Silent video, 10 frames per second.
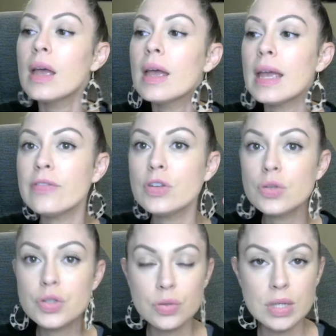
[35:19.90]
If
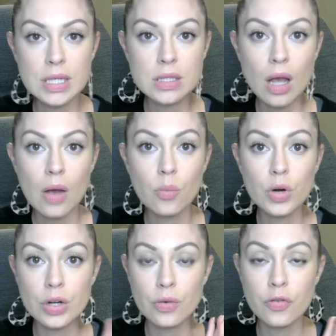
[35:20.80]
you do this
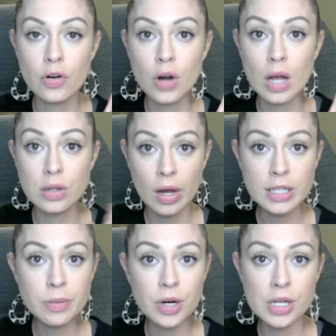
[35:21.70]
where for a
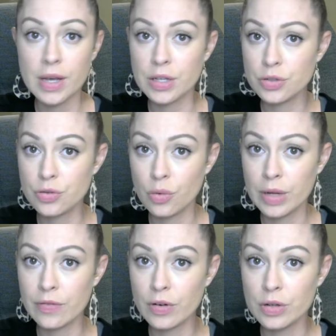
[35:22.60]
launch party that you're
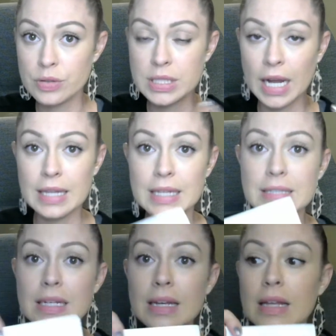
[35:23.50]
throwing for a new stylist,